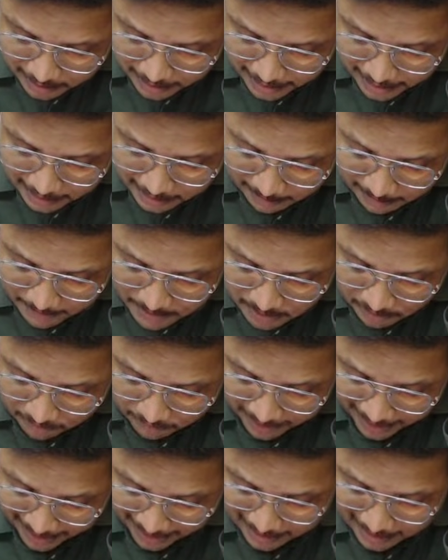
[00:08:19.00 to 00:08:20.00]
in terms of
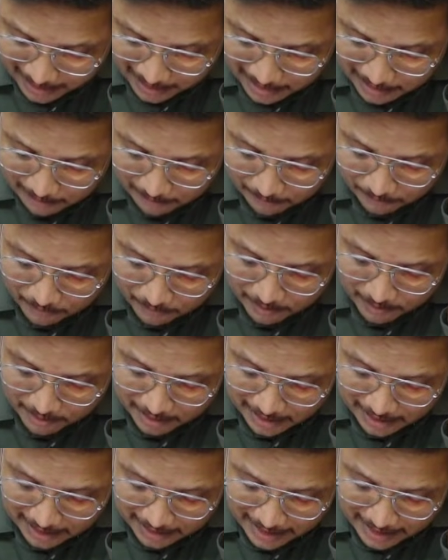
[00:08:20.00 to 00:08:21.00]
angle
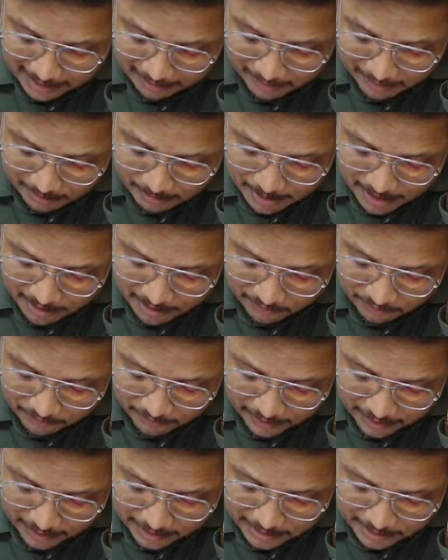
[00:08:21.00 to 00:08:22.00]
then that will be
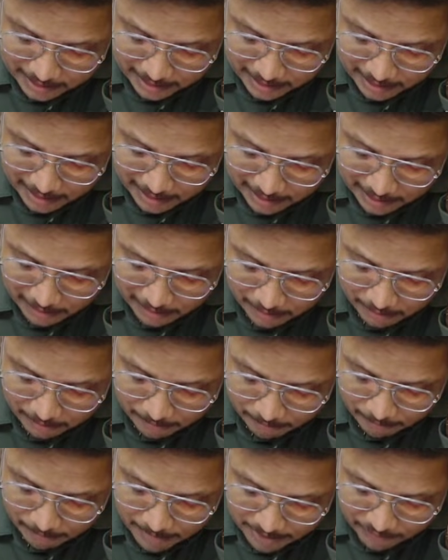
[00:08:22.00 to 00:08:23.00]
first null
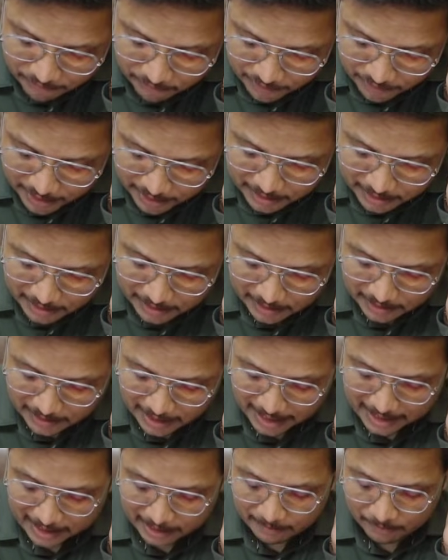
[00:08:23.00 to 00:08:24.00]
beam width
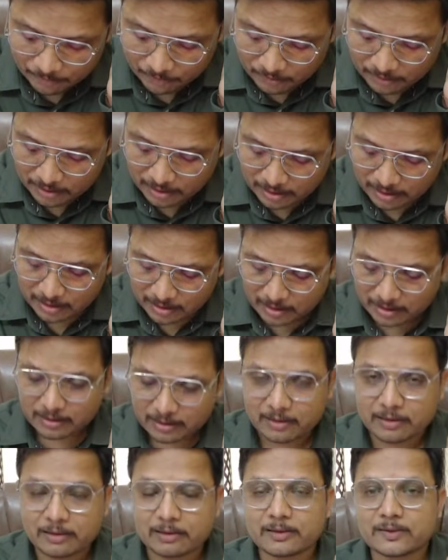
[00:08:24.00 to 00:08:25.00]
right
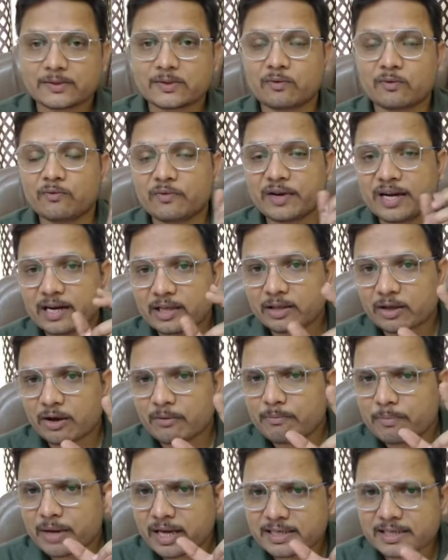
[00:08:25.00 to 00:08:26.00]
so width of
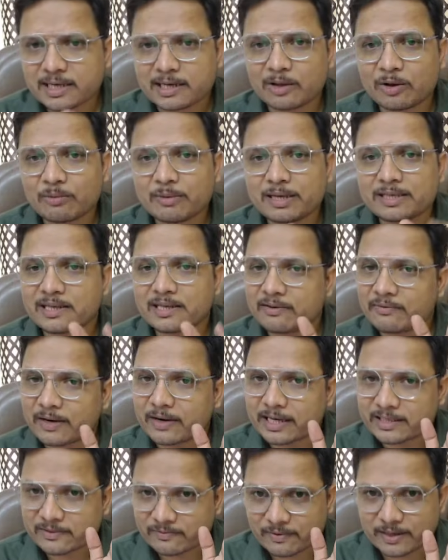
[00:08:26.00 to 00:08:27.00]
major lobe is referred
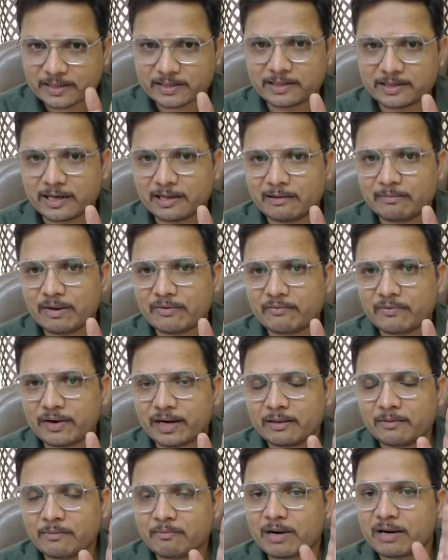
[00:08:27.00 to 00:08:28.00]
as first null beam
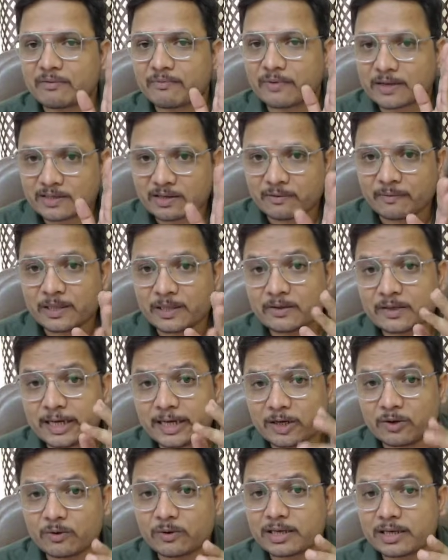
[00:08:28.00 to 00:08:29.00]
width but first of all you need
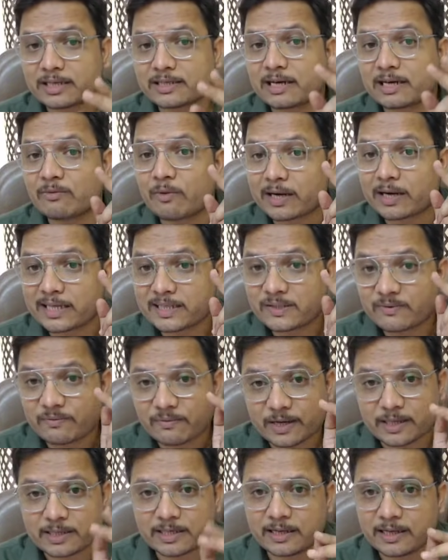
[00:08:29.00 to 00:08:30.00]
to understand what is
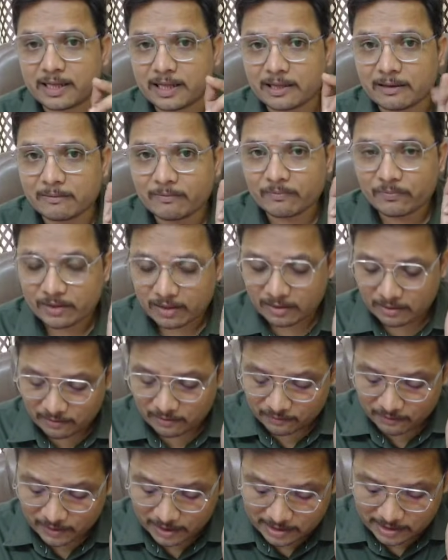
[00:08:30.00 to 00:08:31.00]
first null
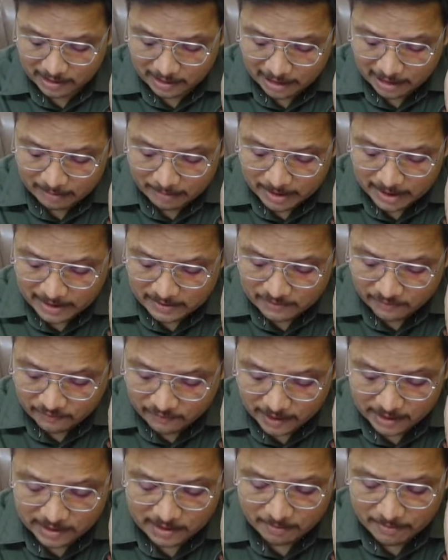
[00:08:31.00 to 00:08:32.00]
first null means
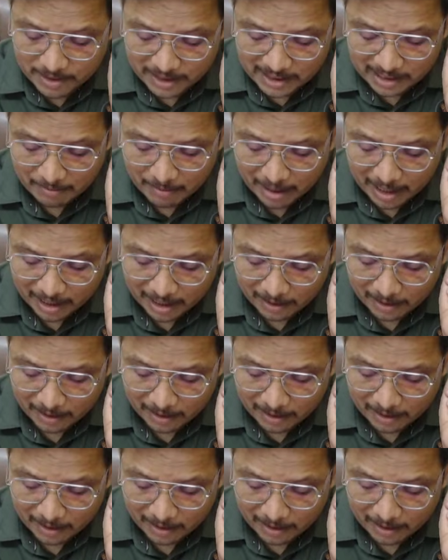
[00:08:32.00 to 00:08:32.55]
first minima